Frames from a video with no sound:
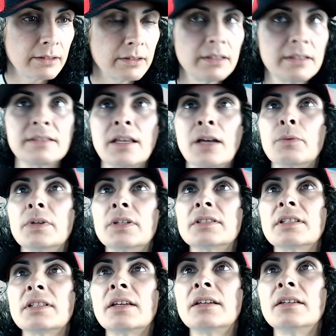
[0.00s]
Is that what it
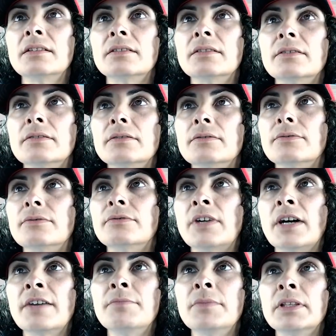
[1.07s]
said?
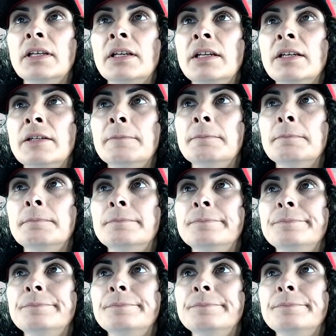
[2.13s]
5 millennium.